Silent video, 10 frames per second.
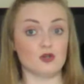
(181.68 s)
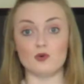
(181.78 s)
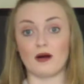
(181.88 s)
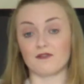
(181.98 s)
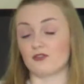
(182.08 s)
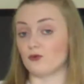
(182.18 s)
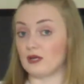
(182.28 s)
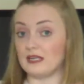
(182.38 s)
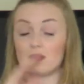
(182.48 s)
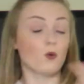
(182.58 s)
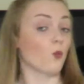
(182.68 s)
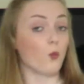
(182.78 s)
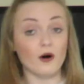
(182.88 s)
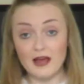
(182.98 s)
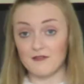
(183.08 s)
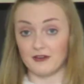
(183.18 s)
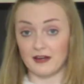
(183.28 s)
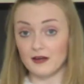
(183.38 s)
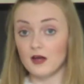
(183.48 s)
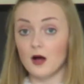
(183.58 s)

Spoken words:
you have 3, whatever,